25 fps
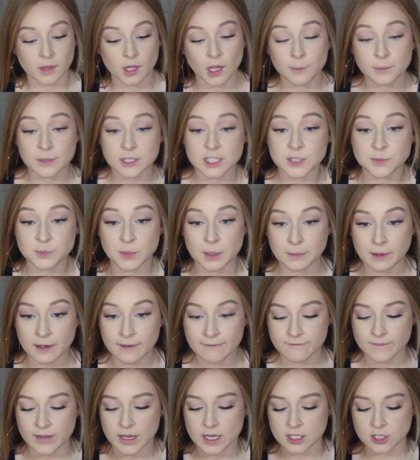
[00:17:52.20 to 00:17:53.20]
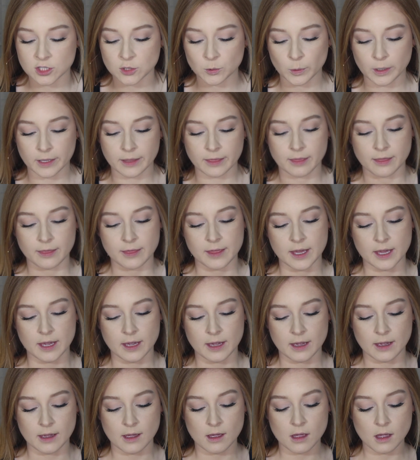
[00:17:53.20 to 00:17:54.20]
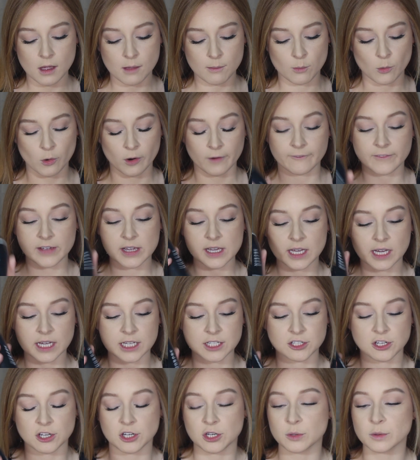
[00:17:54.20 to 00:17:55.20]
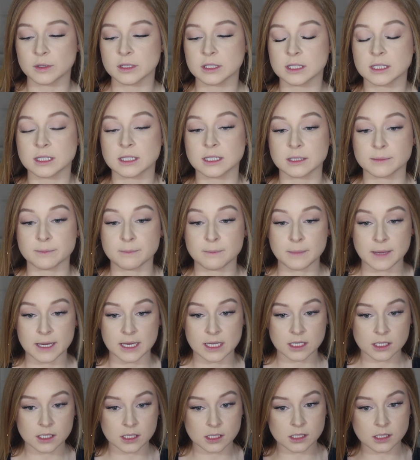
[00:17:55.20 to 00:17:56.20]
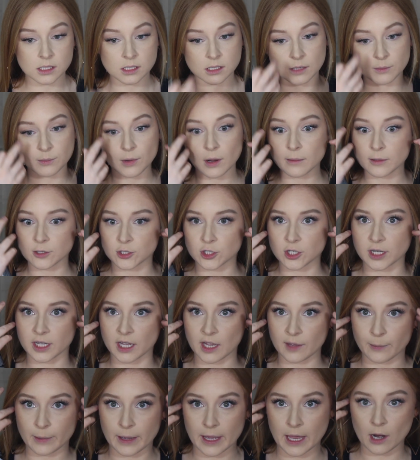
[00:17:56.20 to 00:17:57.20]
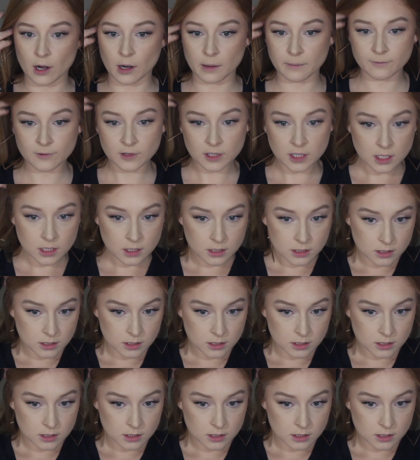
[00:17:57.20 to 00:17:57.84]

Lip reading: I'm going to spray my face with the Morphe Continuous Mist. Probably should have kept my hair up there.